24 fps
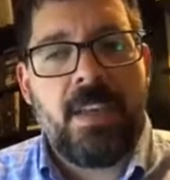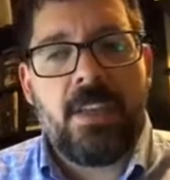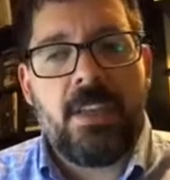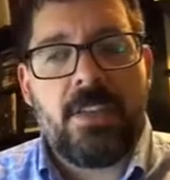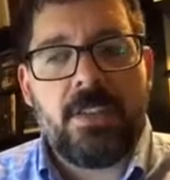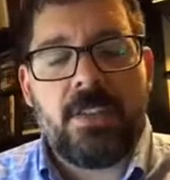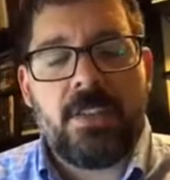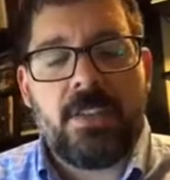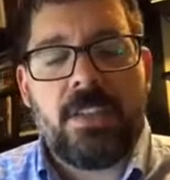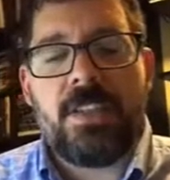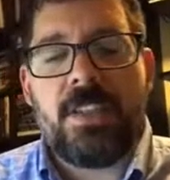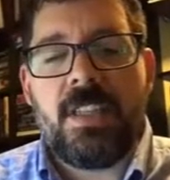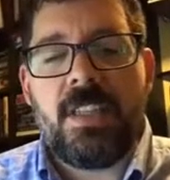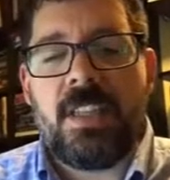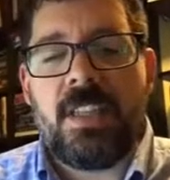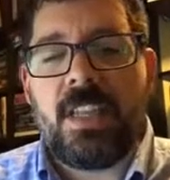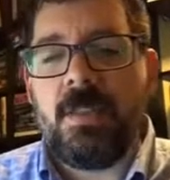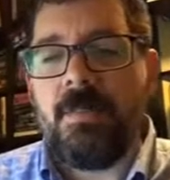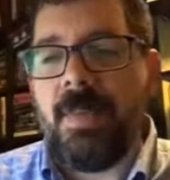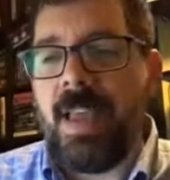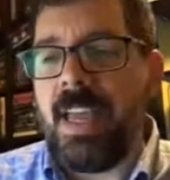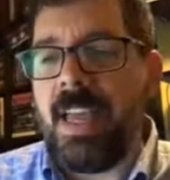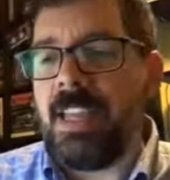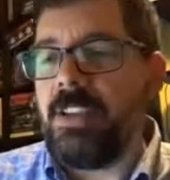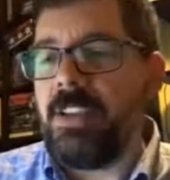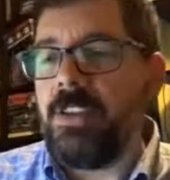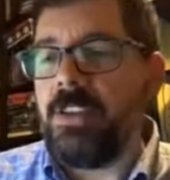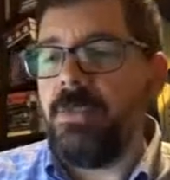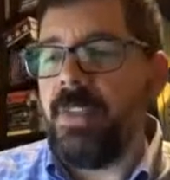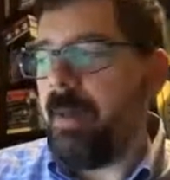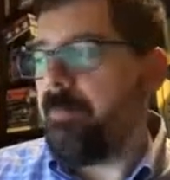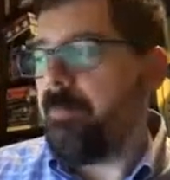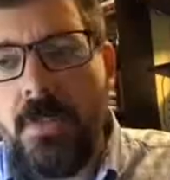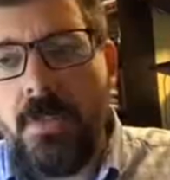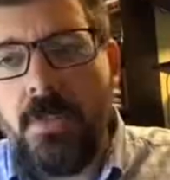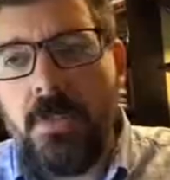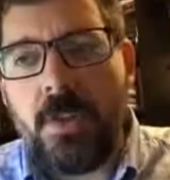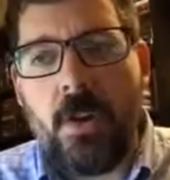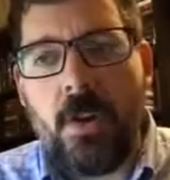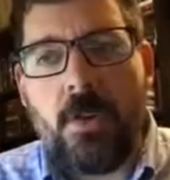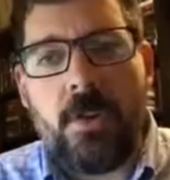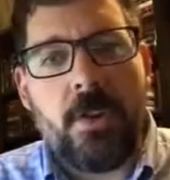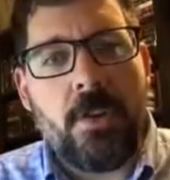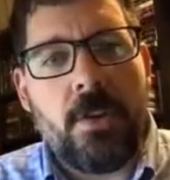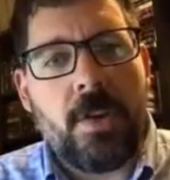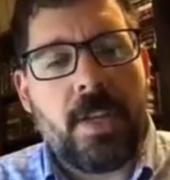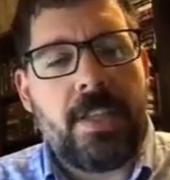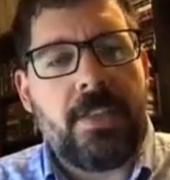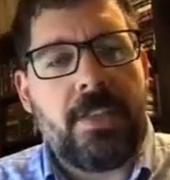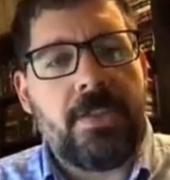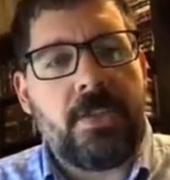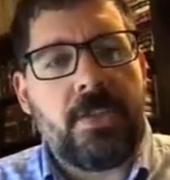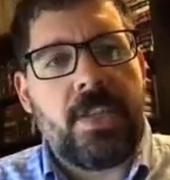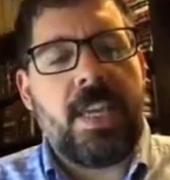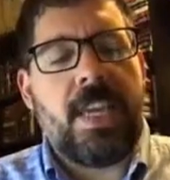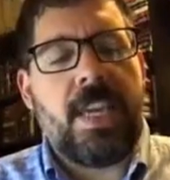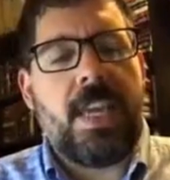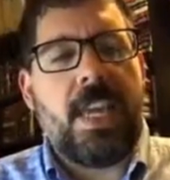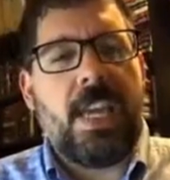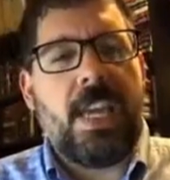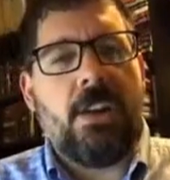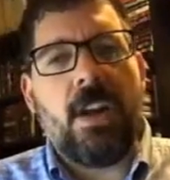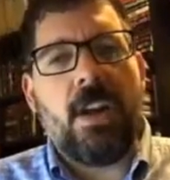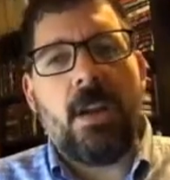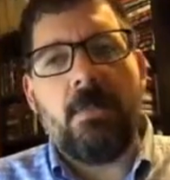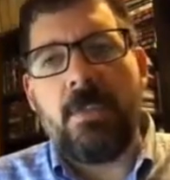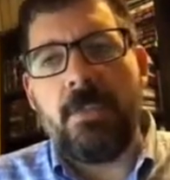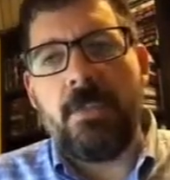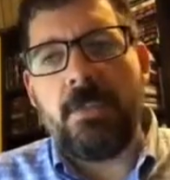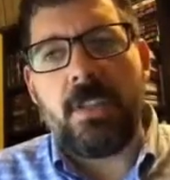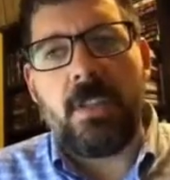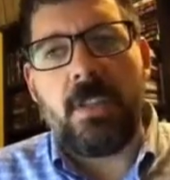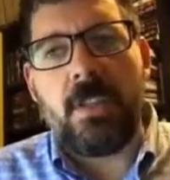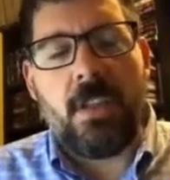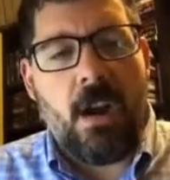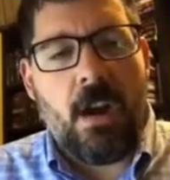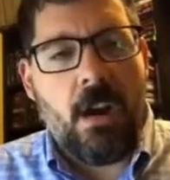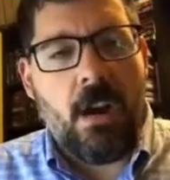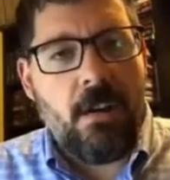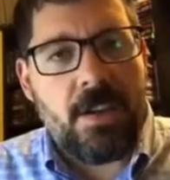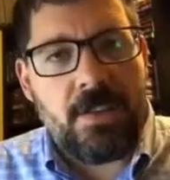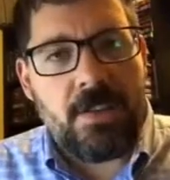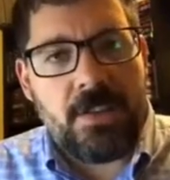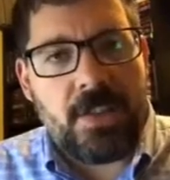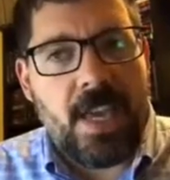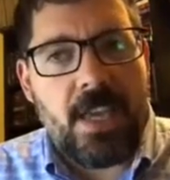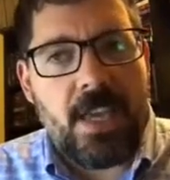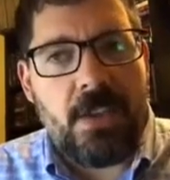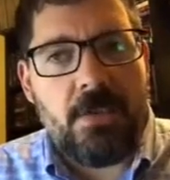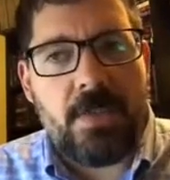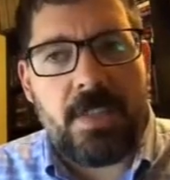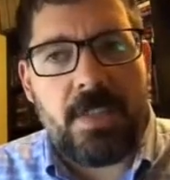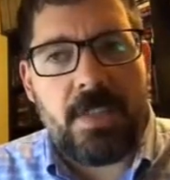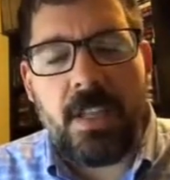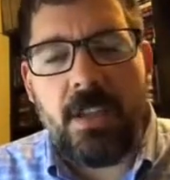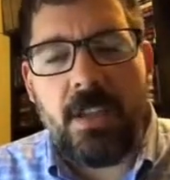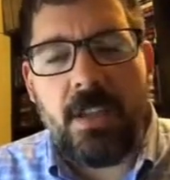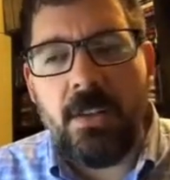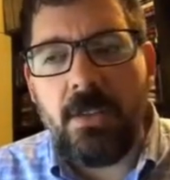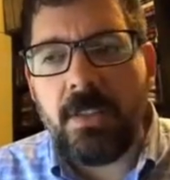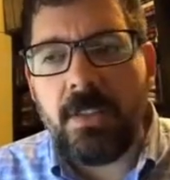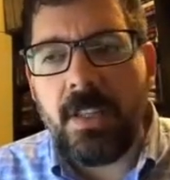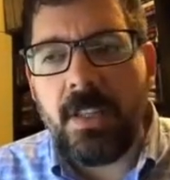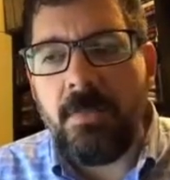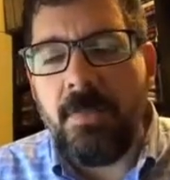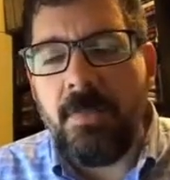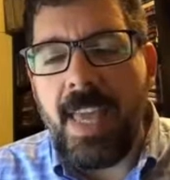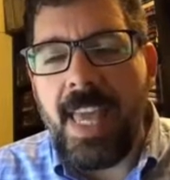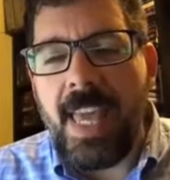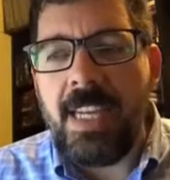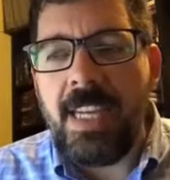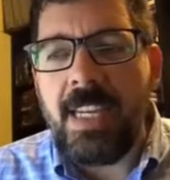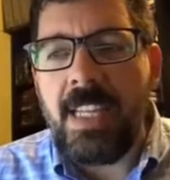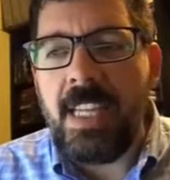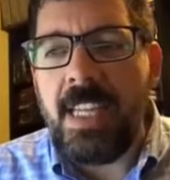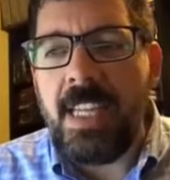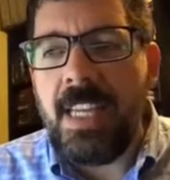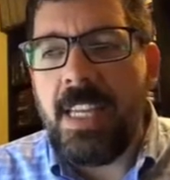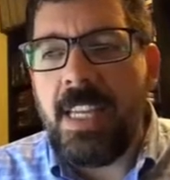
So let's see the command to do that. So you can see here I'm using the RSA util command.